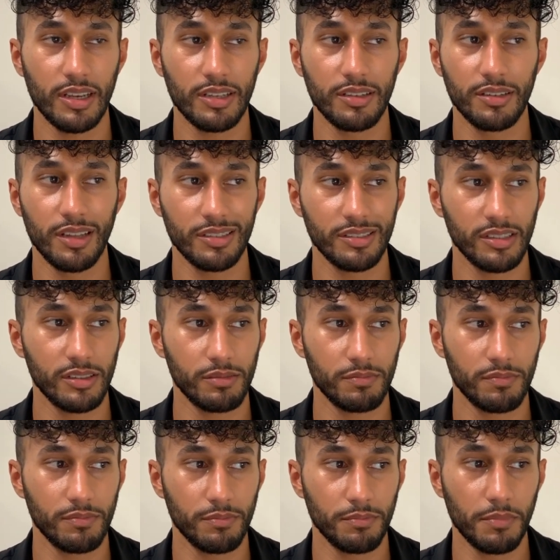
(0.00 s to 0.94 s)
and doesn't
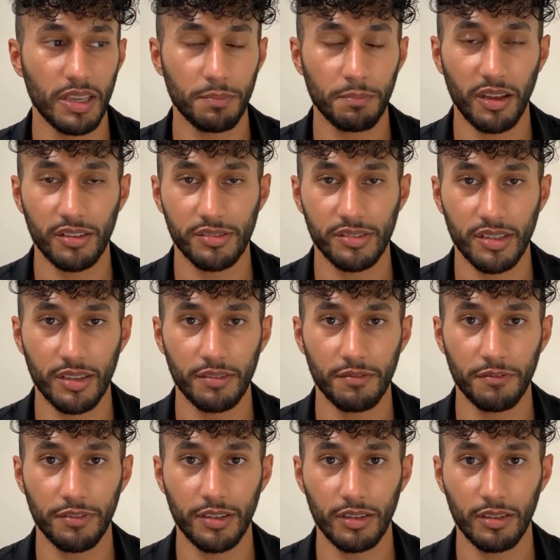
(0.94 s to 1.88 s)
make my
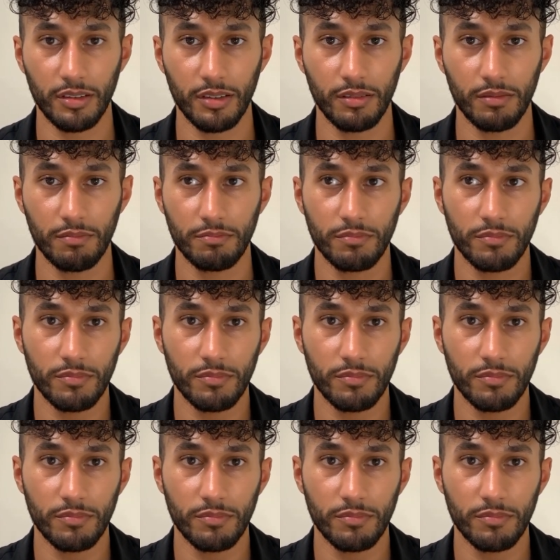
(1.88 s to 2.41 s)
skin feel